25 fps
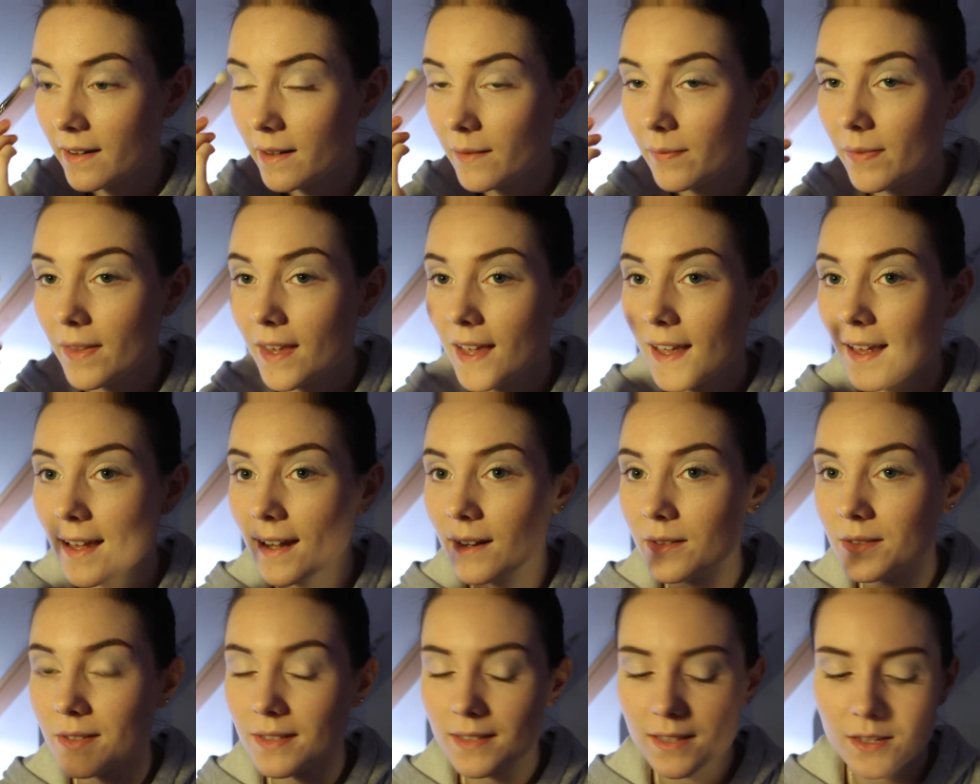And
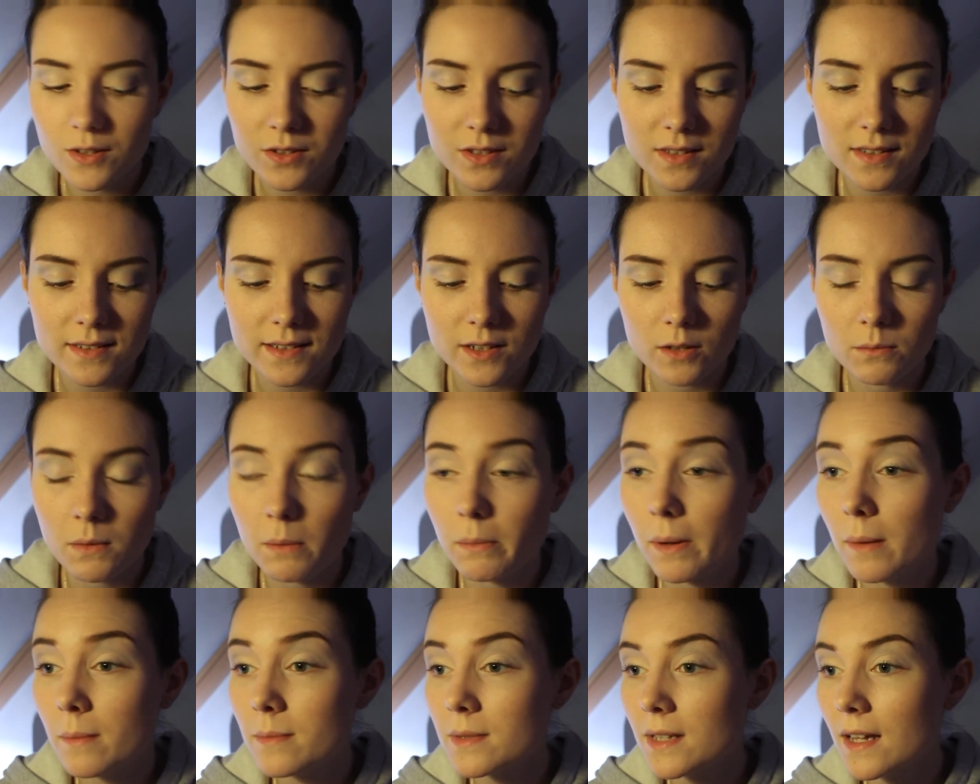it's because I used to steal my
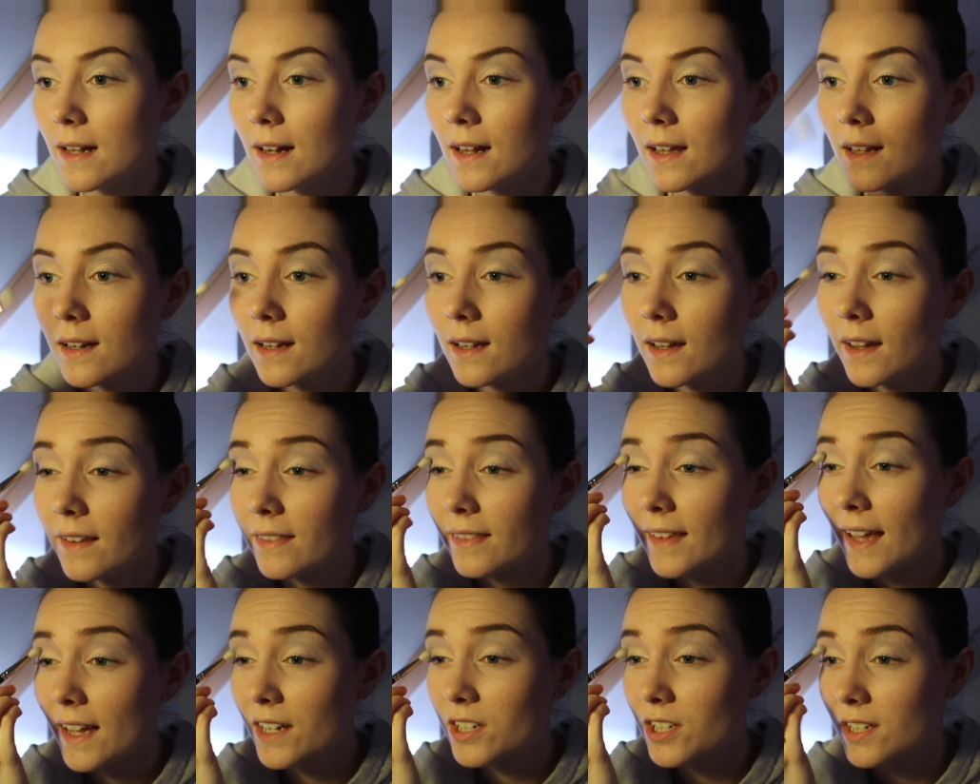mom's eyeliner,
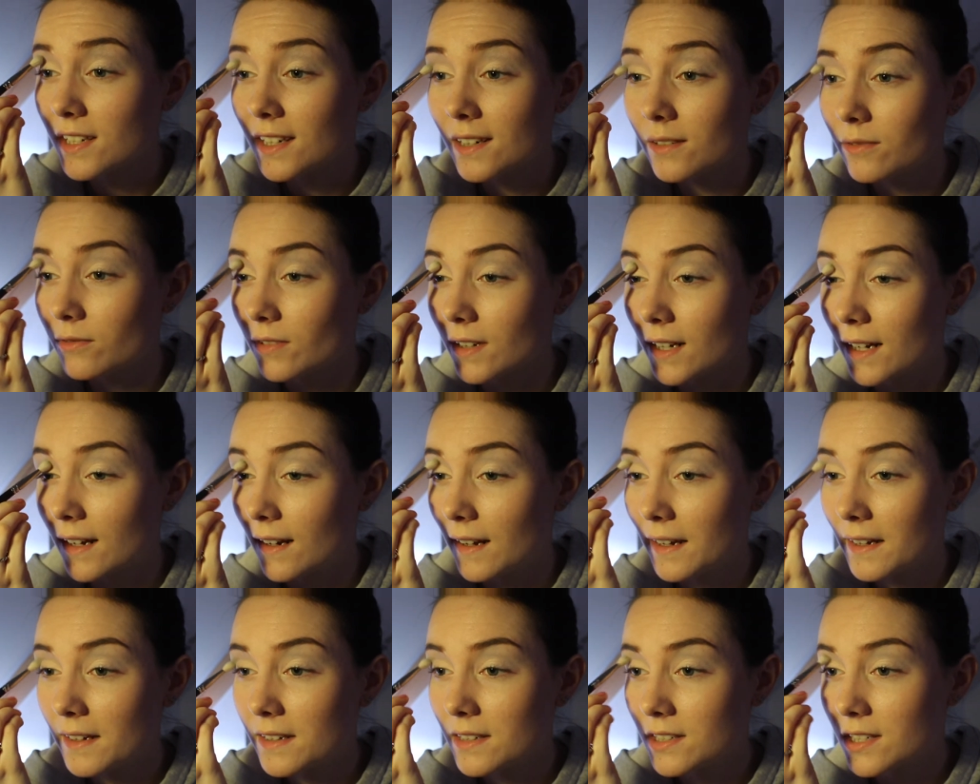and that she didn't really
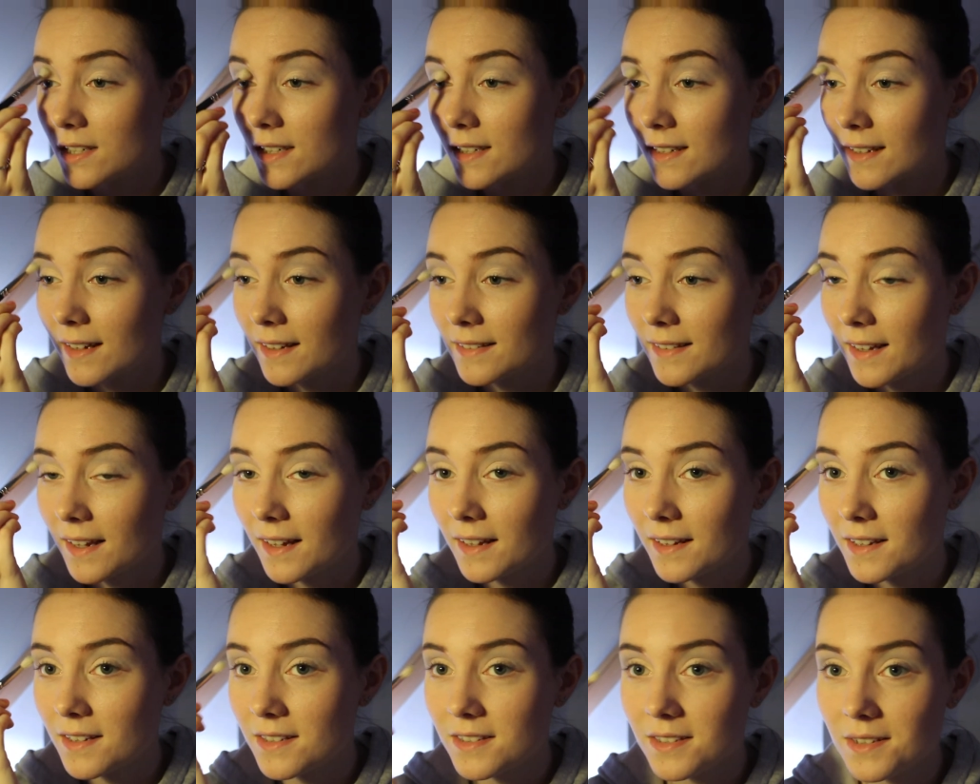like. She didn't like that
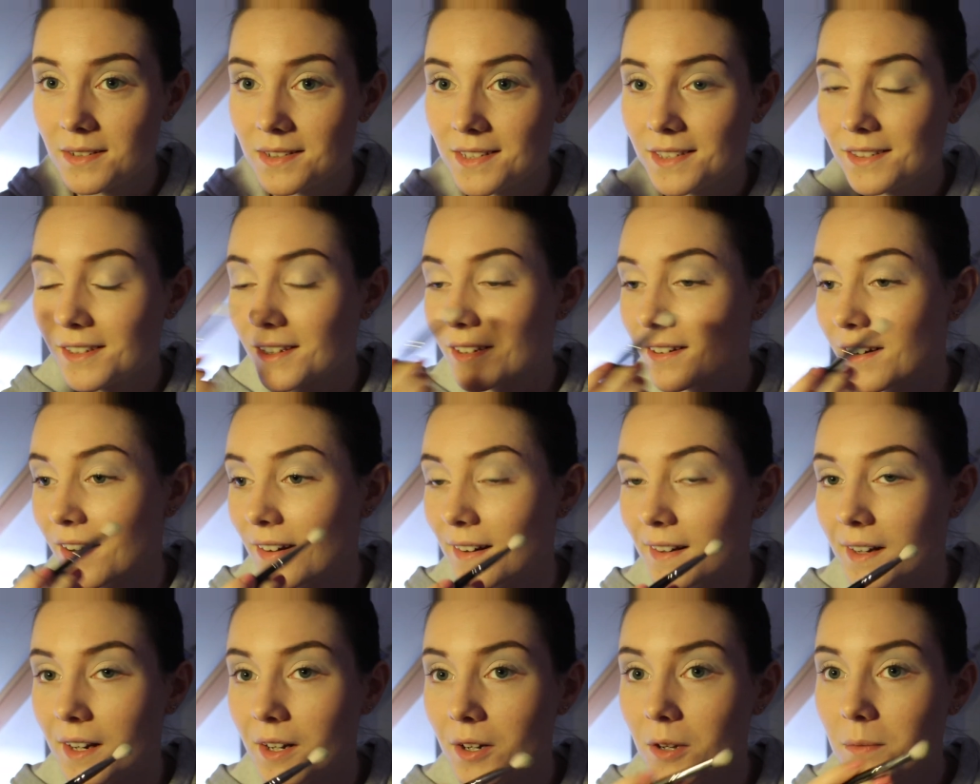I used to steal her
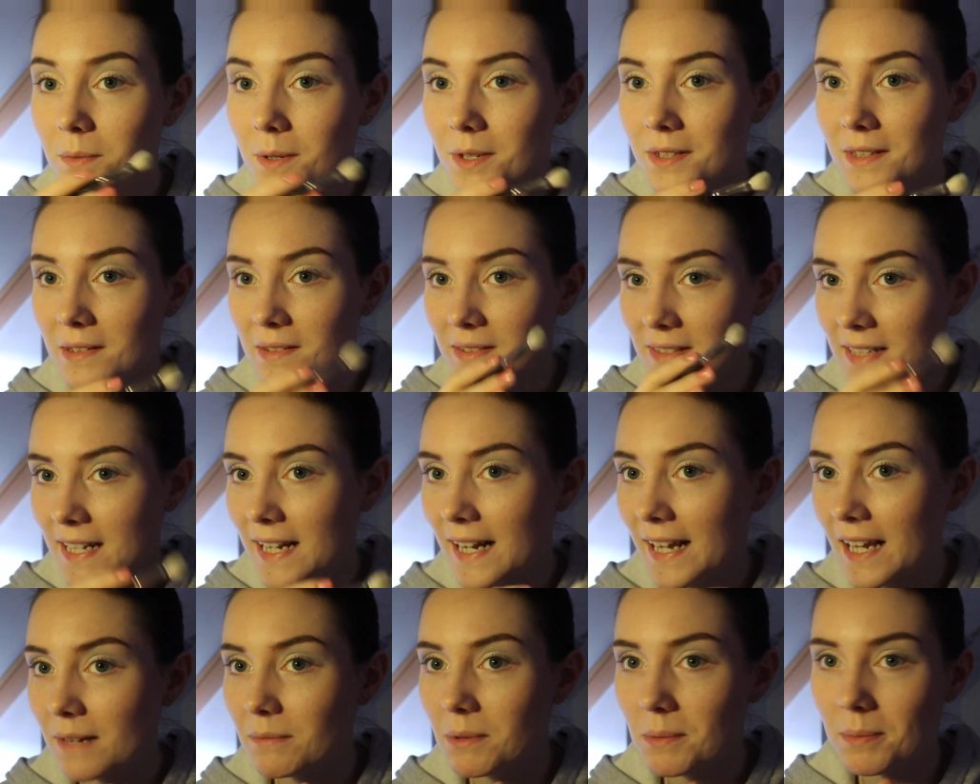eyeliner, not because I was
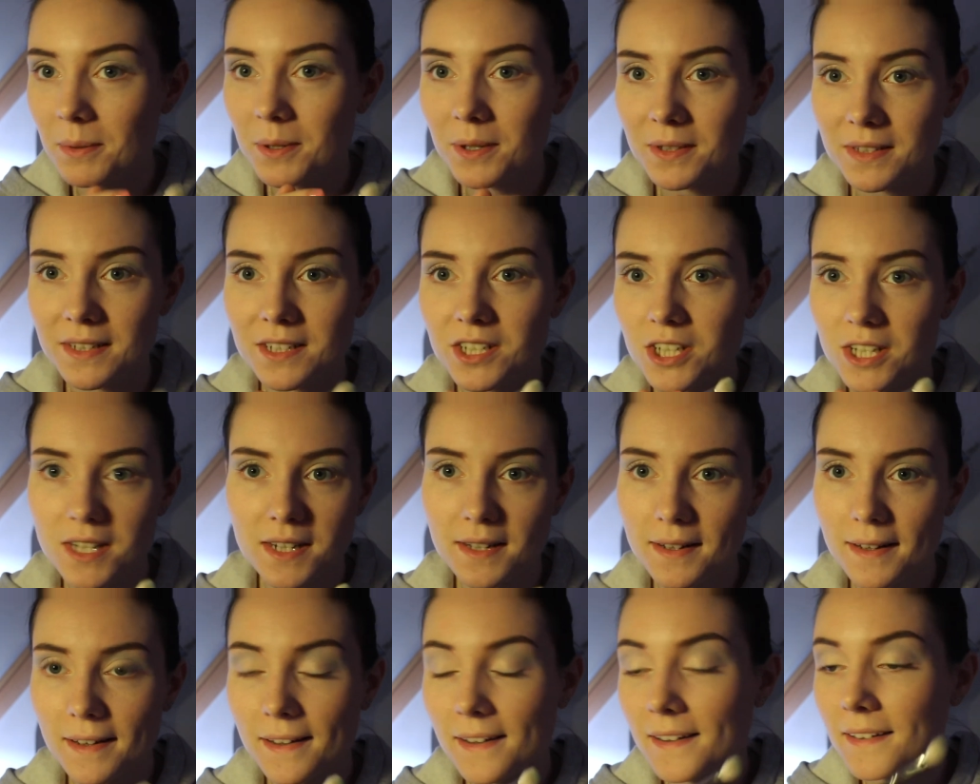stealing it, but because she
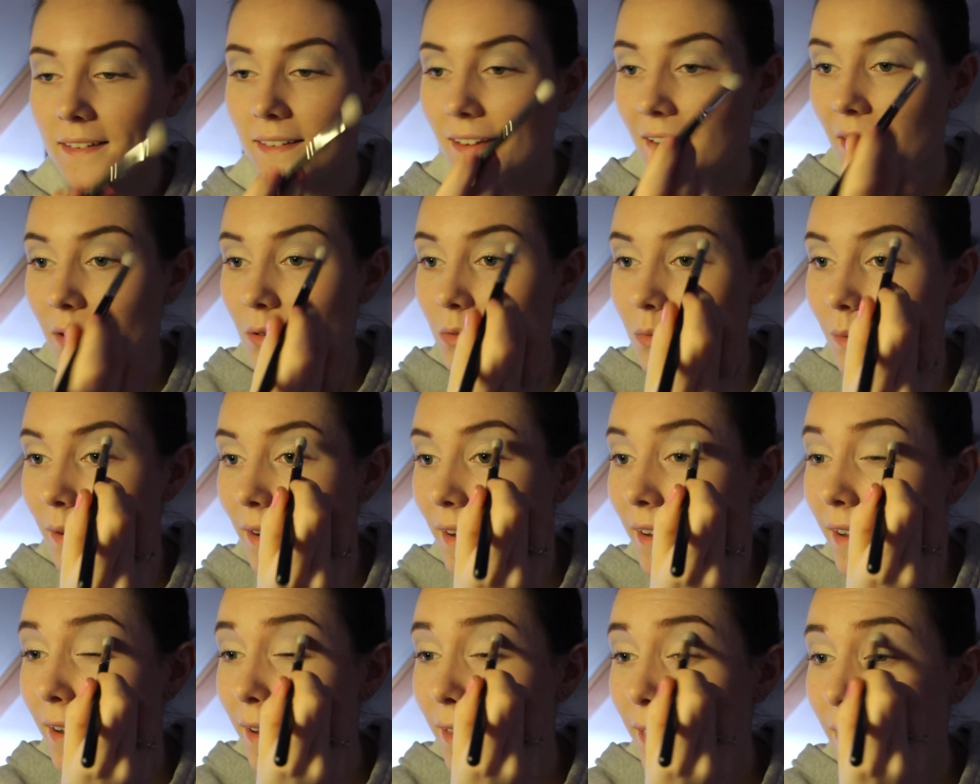didn't like that I was
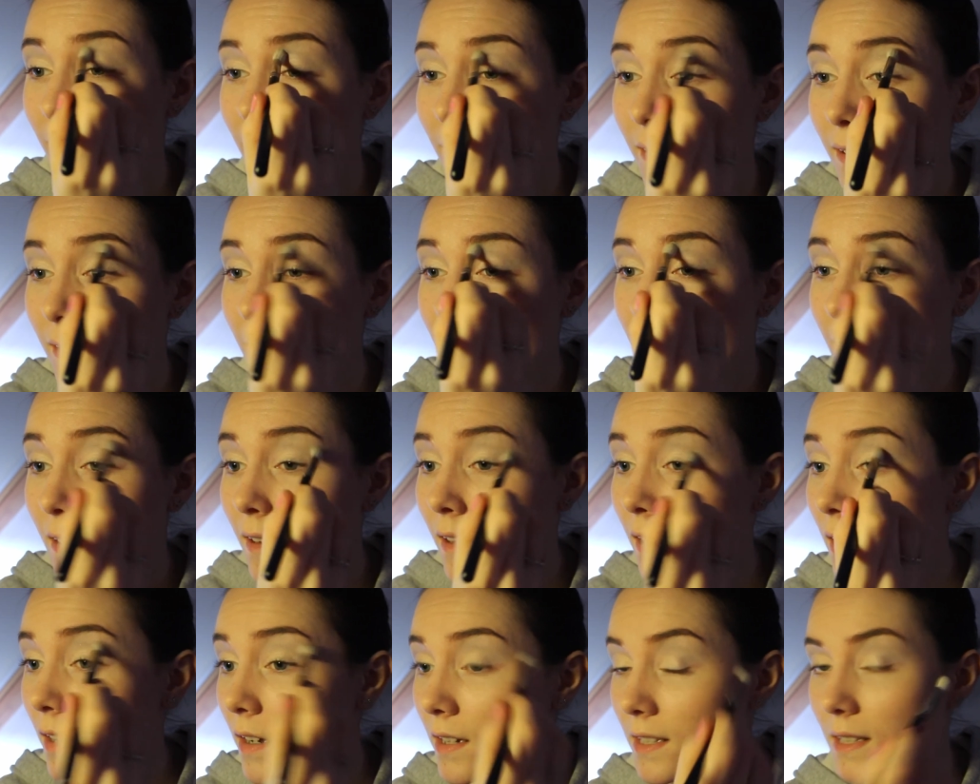wearing eyeliner,
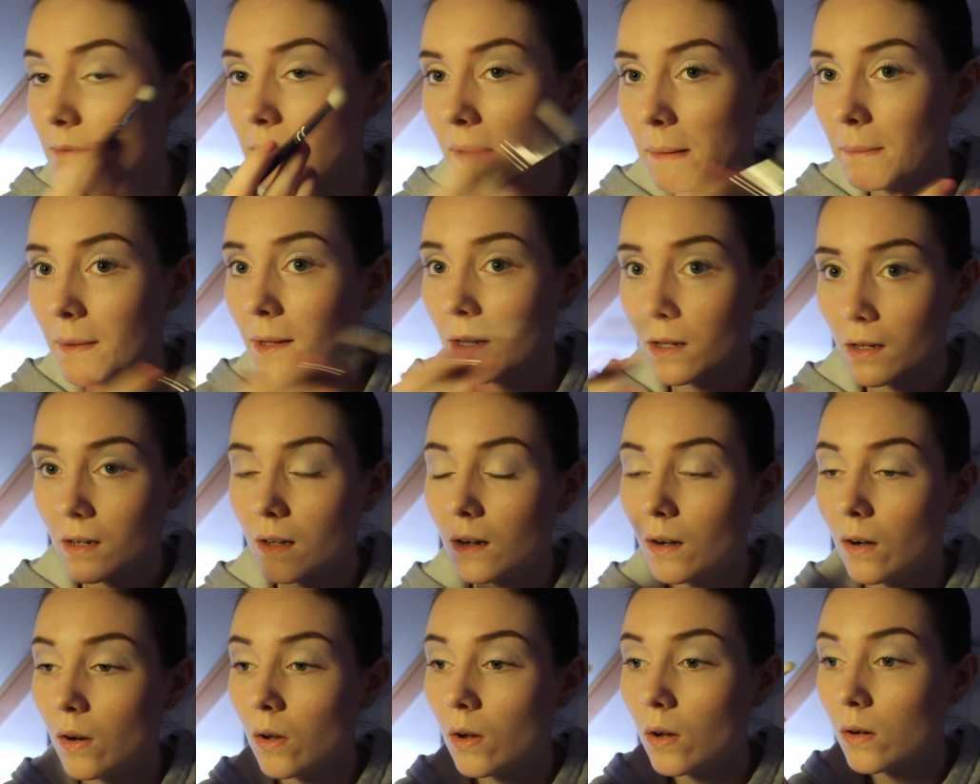because it made me look
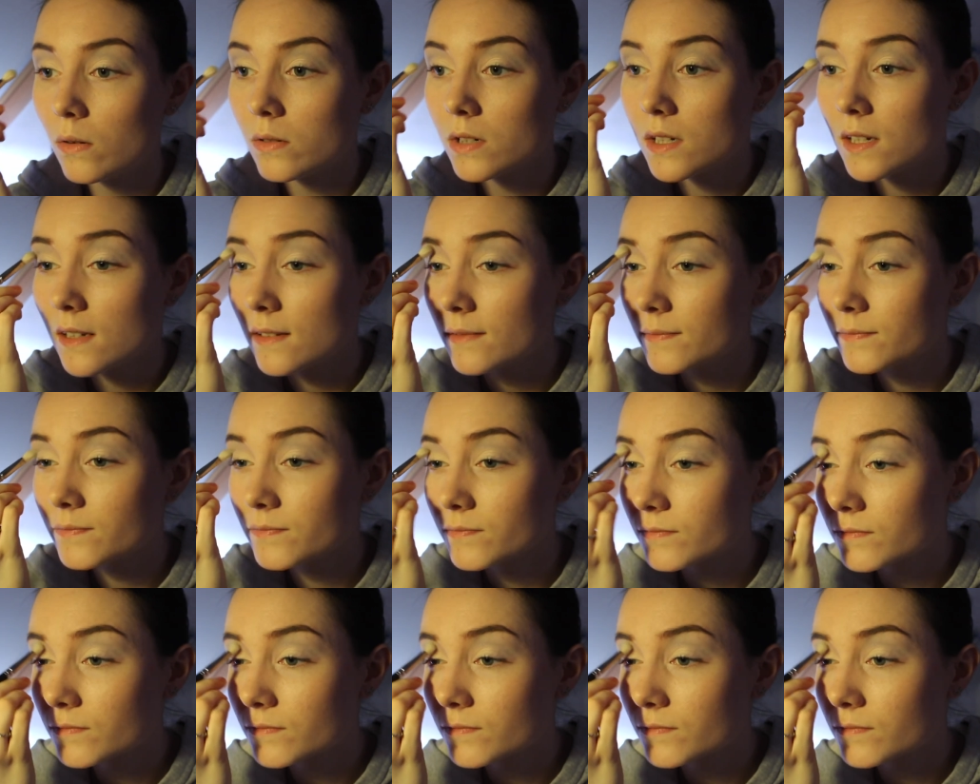a lot older.